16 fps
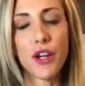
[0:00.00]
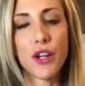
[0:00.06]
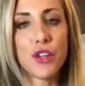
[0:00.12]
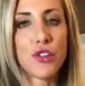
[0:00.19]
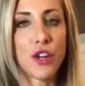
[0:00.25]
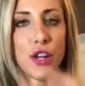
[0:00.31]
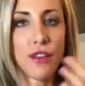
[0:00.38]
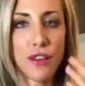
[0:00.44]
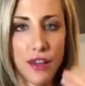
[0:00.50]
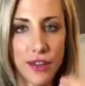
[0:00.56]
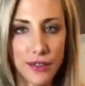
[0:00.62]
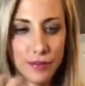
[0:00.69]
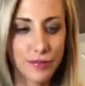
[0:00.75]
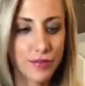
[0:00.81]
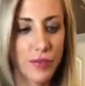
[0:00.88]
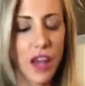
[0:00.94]
you drink,
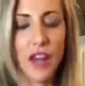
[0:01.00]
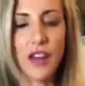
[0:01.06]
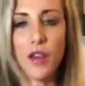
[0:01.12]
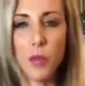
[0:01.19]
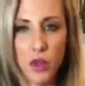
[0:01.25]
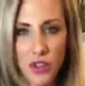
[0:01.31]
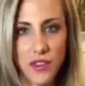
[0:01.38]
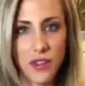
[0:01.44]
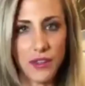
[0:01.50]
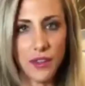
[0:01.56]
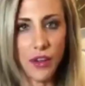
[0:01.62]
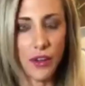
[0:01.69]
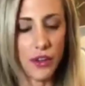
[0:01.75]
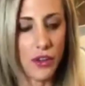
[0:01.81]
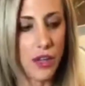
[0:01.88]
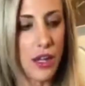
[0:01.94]
kind of the more sea
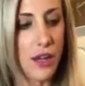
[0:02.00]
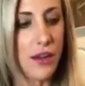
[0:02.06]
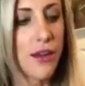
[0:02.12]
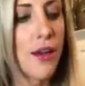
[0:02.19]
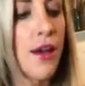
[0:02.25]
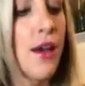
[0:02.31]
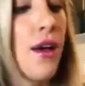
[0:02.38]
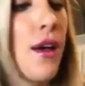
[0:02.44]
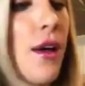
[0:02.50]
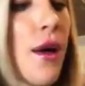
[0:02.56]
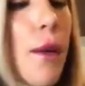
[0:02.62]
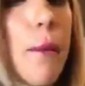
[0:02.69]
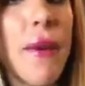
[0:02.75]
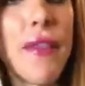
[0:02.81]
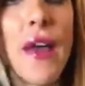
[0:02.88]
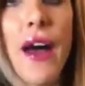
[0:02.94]
salt you need.
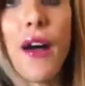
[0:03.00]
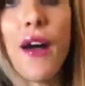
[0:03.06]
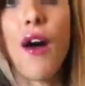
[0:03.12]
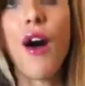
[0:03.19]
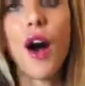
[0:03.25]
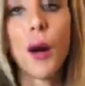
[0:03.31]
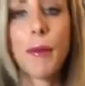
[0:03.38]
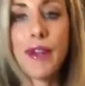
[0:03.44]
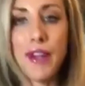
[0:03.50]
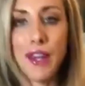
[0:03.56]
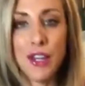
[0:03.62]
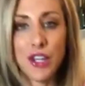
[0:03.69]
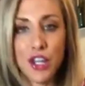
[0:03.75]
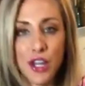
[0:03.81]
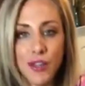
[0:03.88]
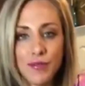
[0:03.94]
But that
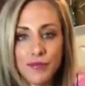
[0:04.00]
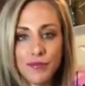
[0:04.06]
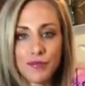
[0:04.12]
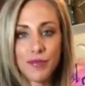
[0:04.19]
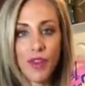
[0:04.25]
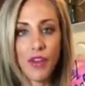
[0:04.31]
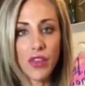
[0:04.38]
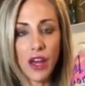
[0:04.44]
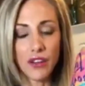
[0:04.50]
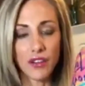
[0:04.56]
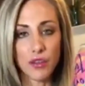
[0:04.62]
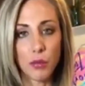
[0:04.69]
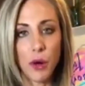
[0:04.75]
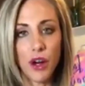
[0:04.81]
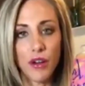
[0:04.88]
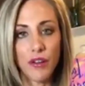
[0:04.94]
carbonation, that
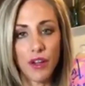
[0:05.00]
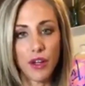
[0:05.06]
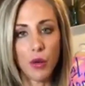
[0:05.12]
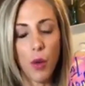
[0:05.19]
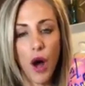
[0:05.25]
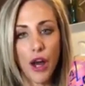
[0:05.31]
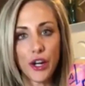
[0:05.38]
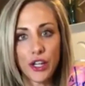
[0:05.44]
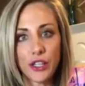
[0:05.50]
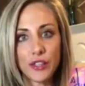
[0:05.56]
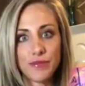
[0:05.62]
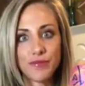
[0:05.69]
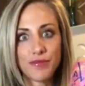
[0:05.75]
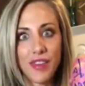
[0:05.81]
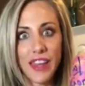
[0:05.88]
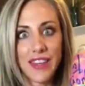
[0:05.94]
sparkling
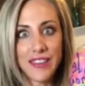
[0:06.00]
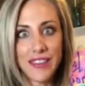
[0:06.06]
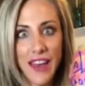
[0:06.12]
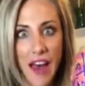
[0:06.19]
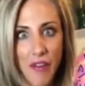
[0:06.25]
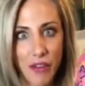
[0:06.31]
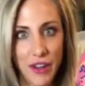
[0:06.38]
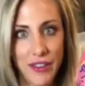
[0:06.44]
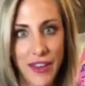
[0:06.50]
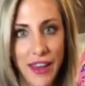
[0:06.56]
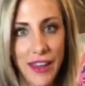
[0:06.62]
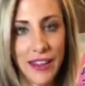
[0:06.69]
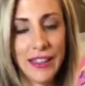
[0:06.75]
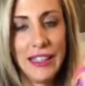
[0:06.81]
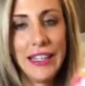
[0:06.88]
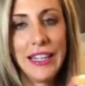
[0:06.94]
water is
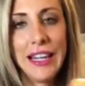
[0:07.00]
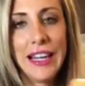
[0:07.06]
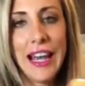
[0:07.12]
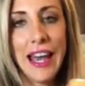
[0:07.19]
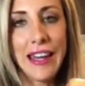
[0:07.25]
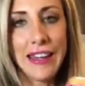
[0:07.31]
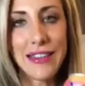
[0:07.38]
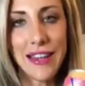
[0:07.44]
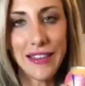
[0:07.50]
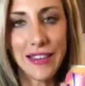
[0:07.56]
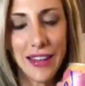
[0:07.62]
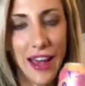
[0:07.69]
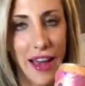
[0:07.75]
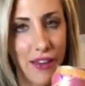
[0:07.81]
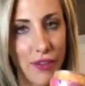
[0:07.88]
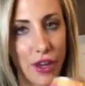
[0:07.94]
everything. And it doesn't
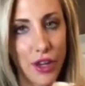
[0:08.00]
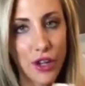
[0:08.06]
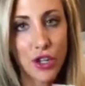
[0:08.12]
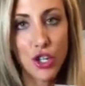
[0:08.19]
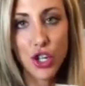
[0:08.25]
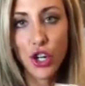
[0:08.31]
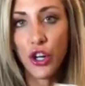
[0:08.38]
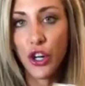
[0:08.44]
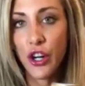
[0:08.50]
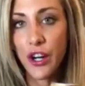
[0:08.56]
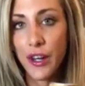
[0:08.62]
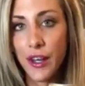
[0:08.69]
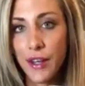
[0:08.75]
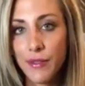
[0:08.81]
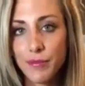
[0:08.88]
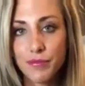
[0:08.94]
have sugar in
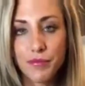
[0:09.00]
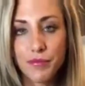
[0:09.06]
it,